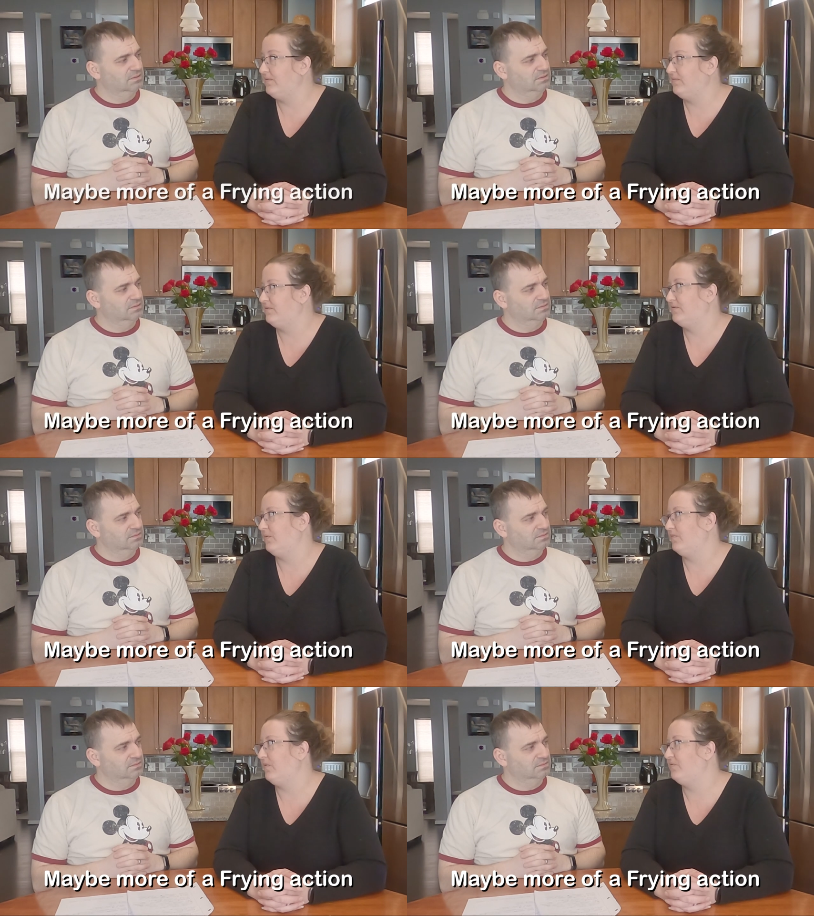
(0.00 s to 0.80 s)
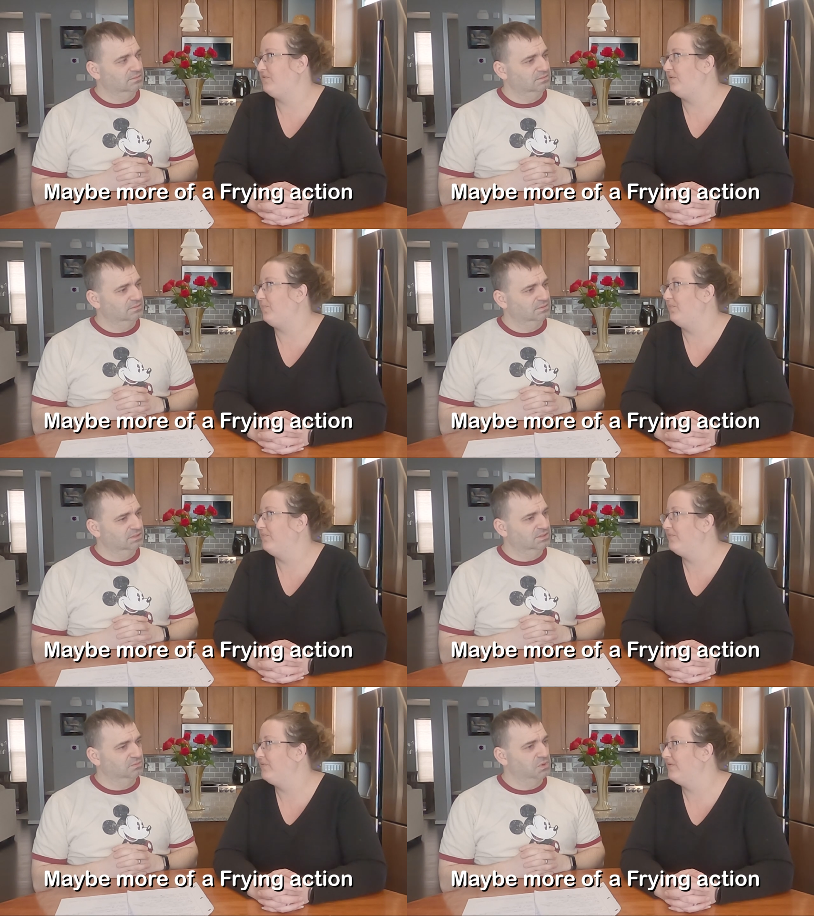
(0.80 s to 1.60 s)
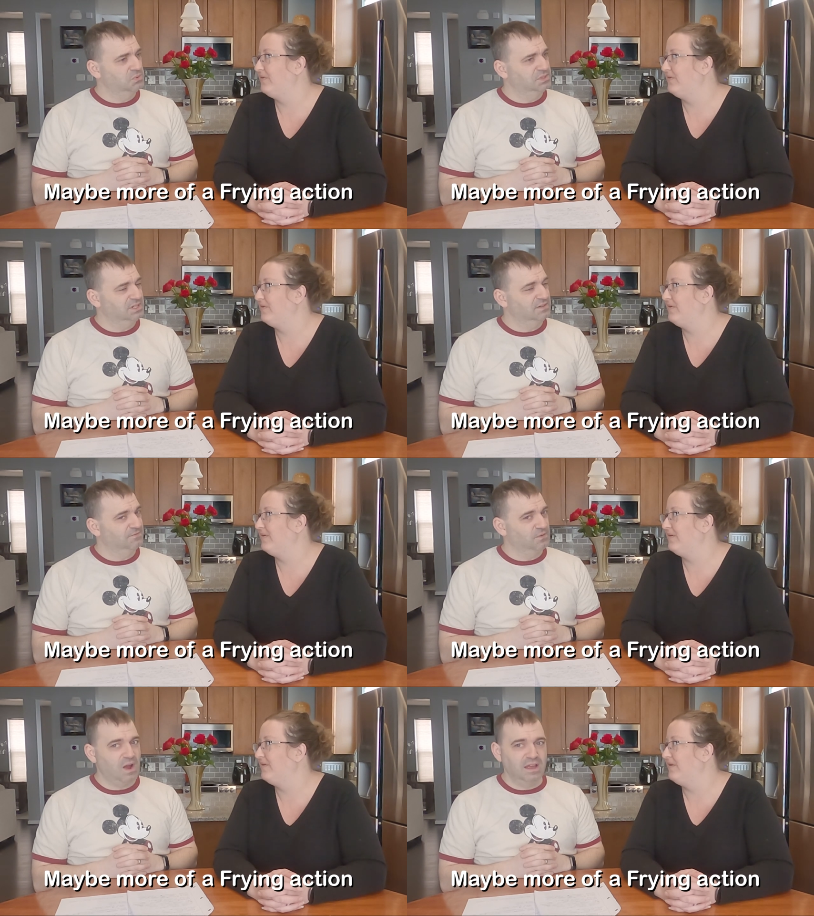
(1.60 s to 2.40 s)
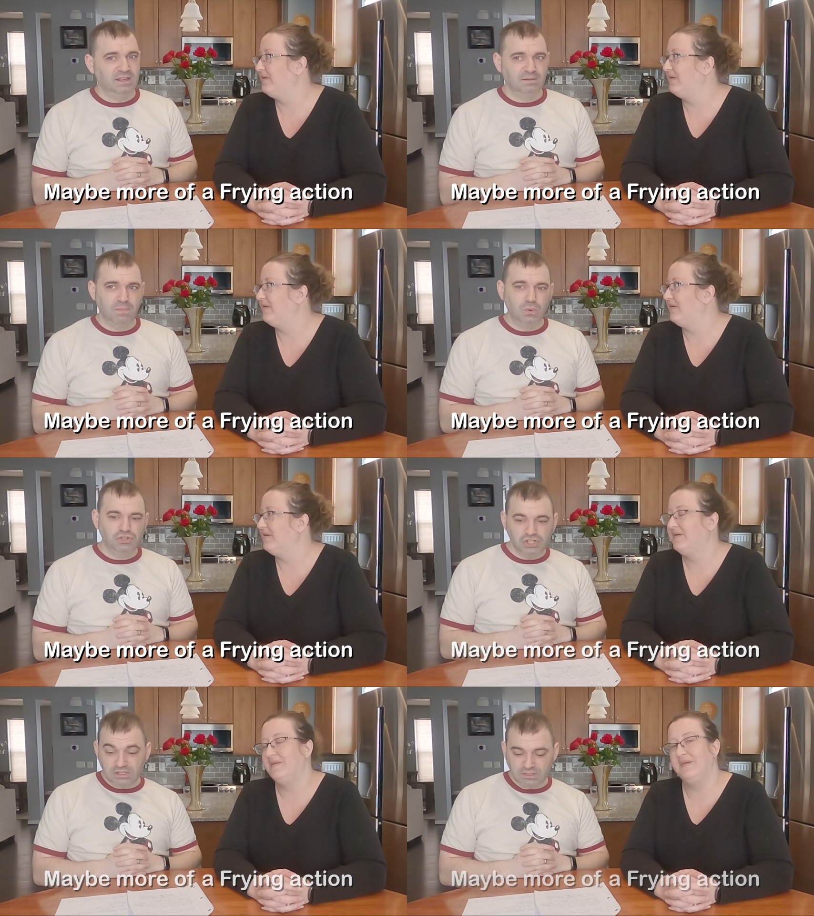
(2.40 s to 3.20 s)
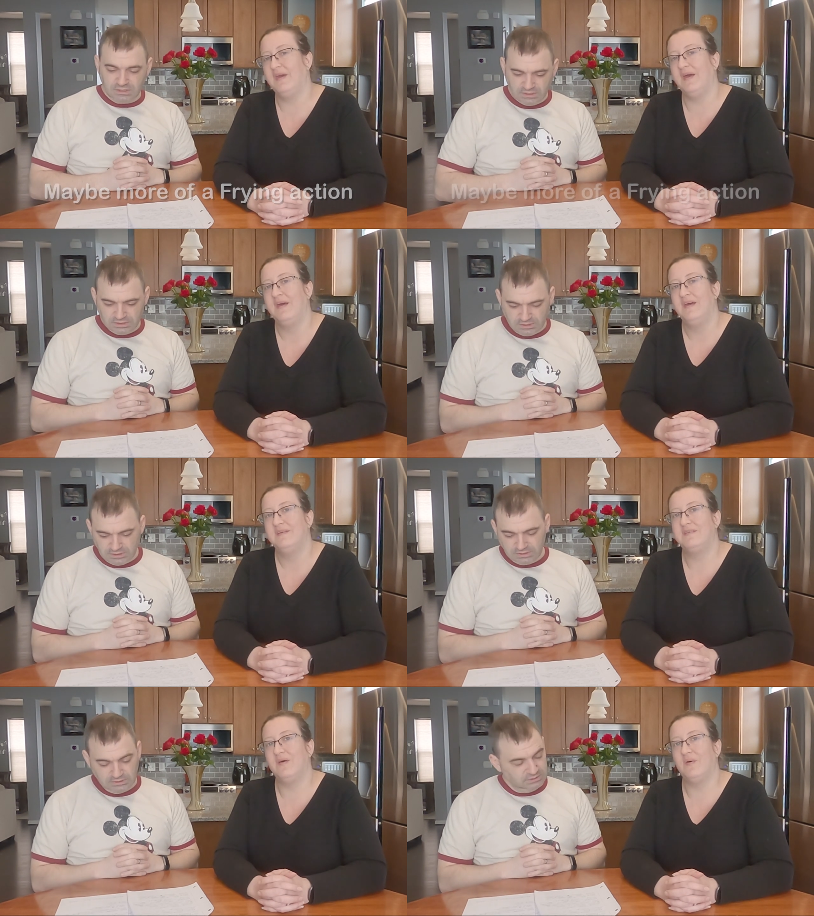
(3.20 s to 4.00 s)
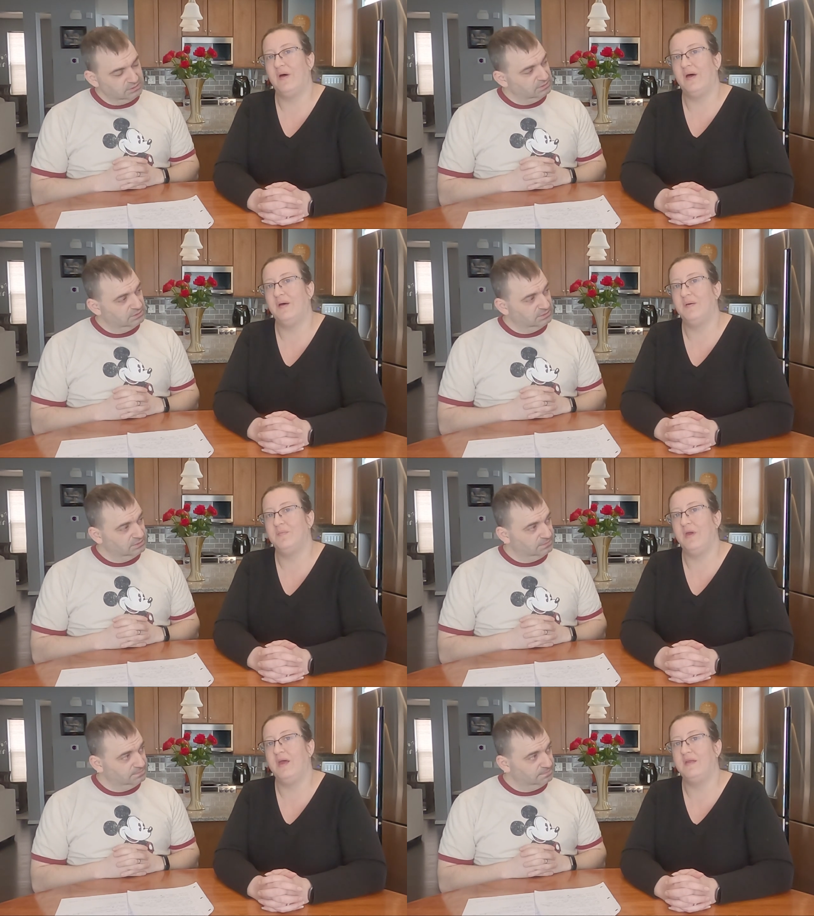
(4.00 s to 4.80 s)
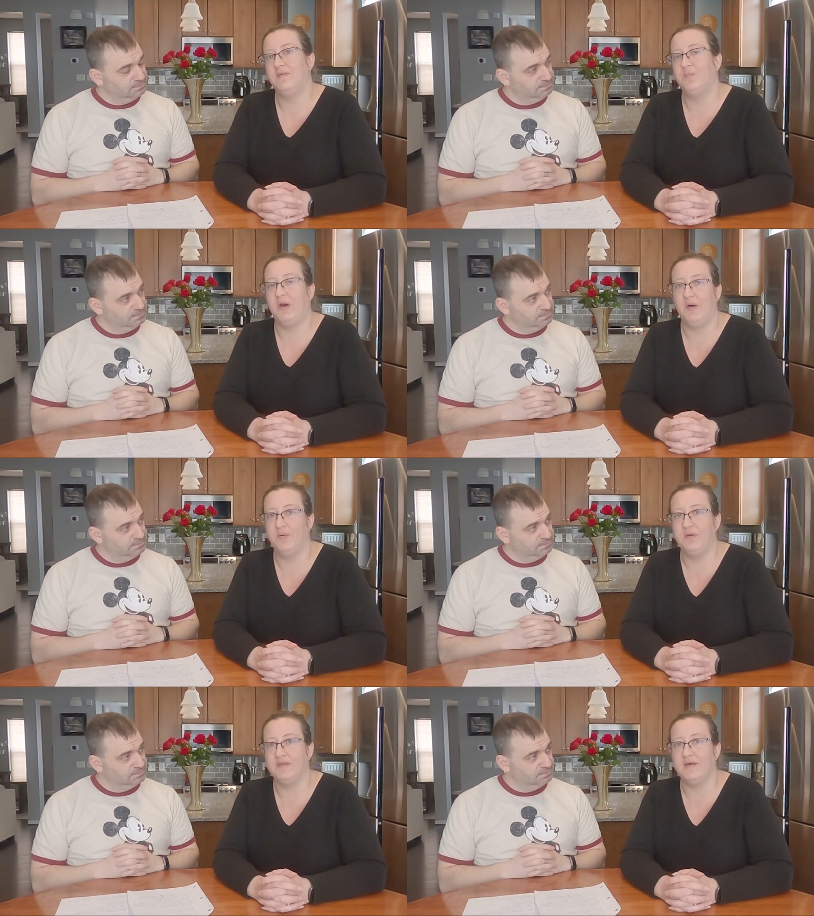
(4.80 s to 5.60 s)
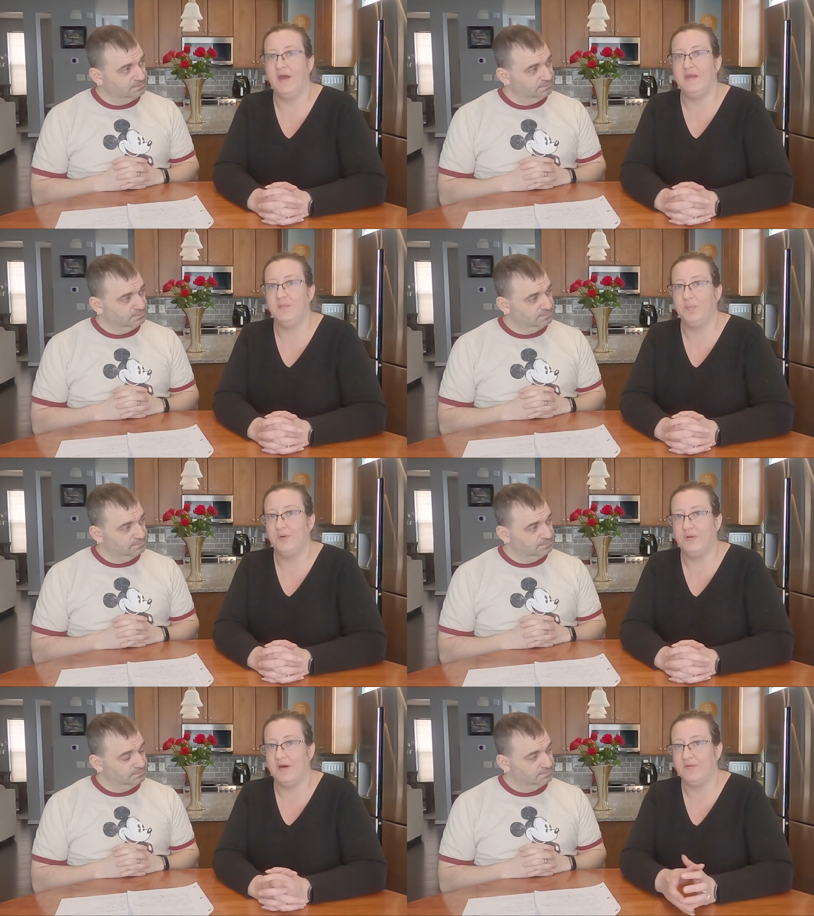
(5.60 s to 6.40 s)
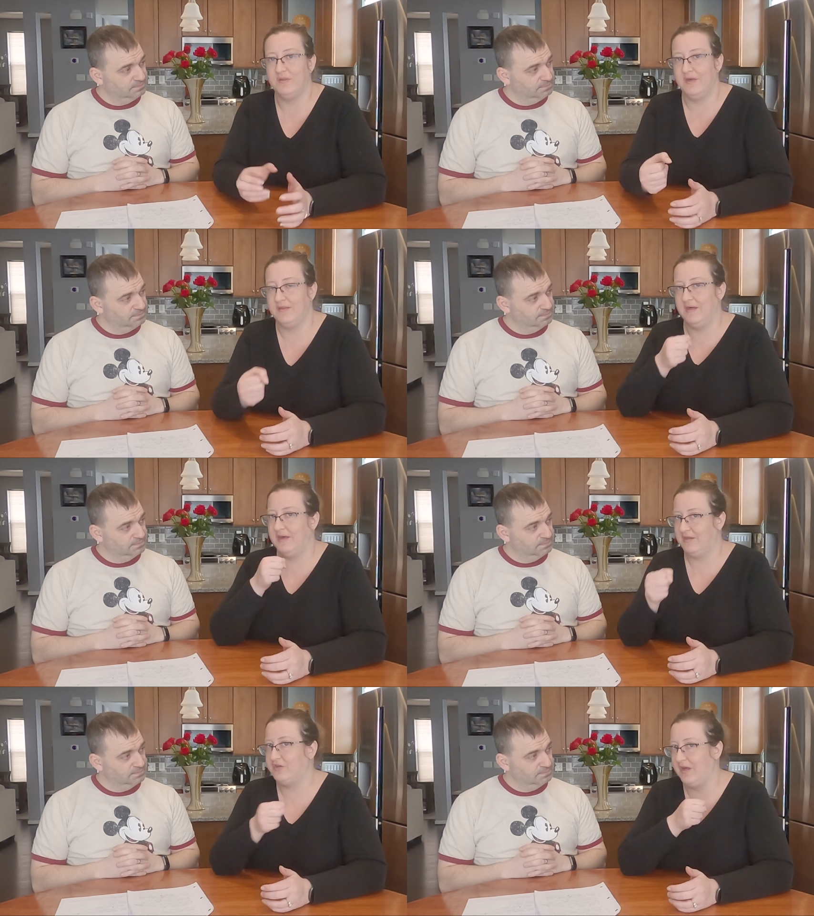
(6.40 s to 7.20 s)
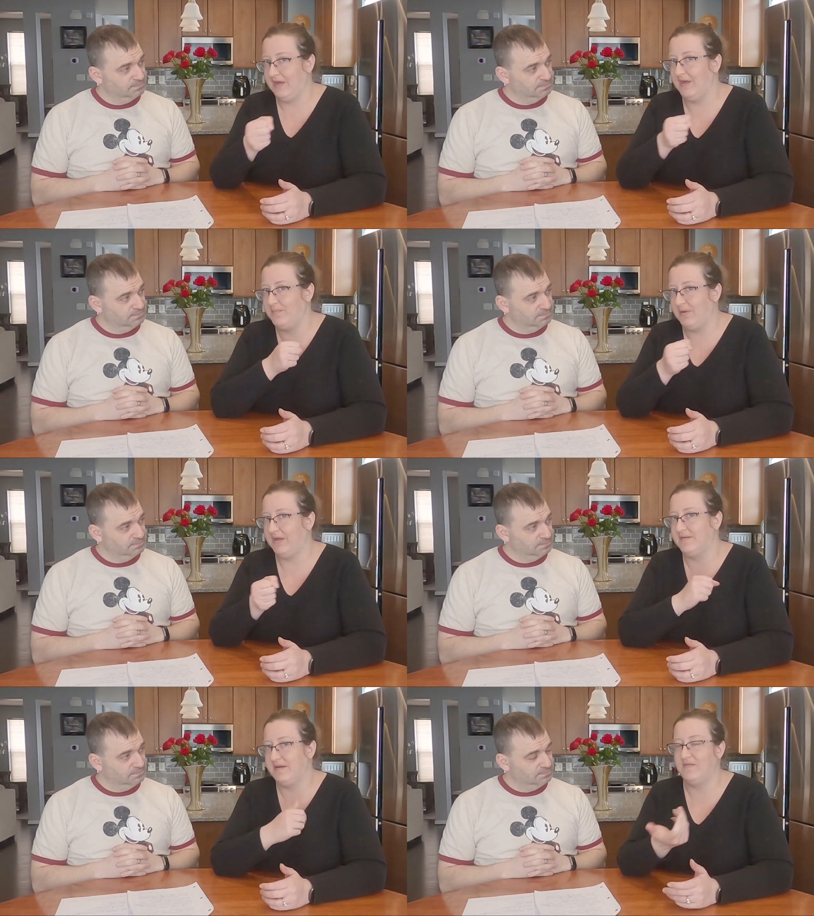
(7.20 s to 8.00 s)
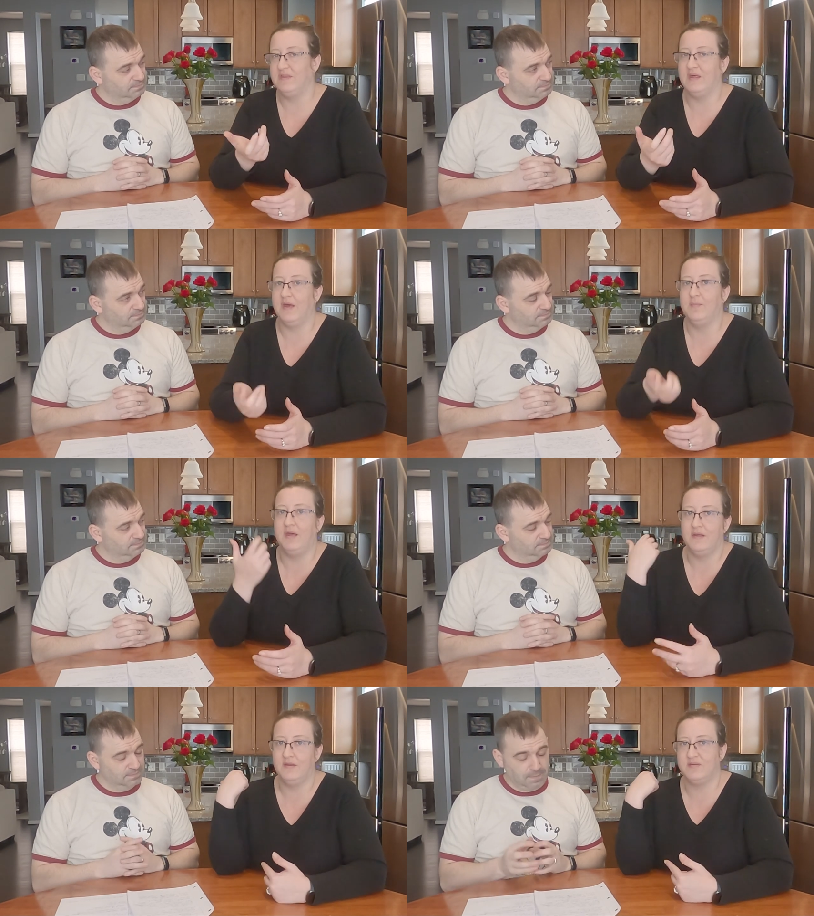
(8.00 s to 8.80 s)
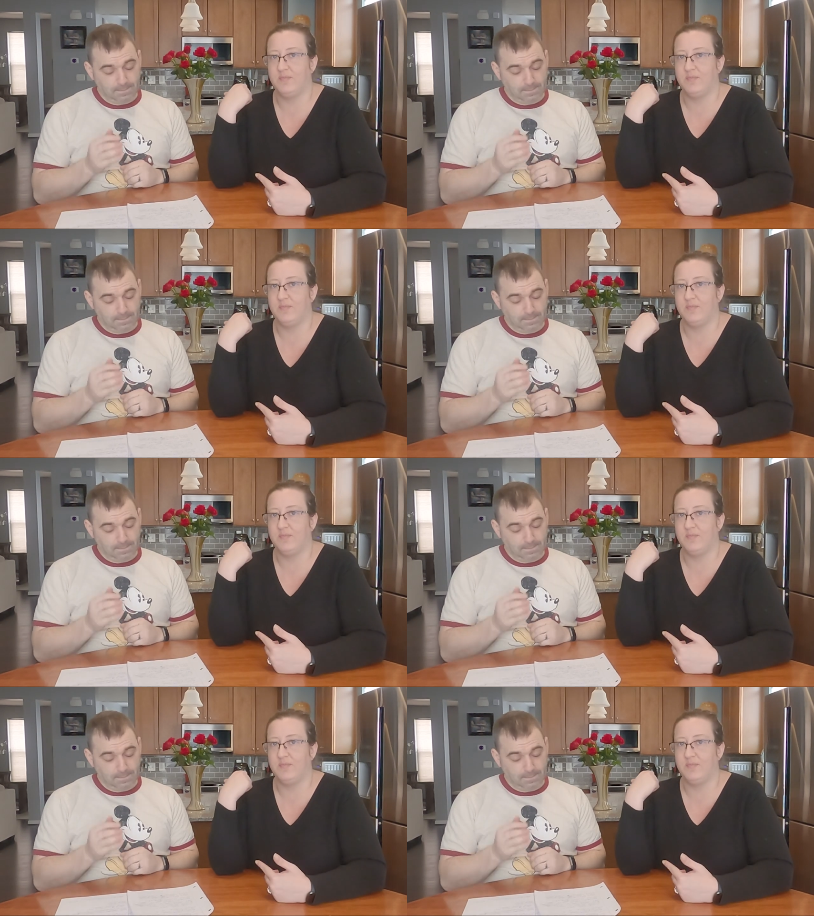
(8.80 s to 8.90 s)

Speaker 1: it
Speaker 2: sort of roasts them. It's a roasting, frying motion.
Speaker 1: Yeah. So, um, and by all means, I didn't pull out the thing and shake it because everything I made in the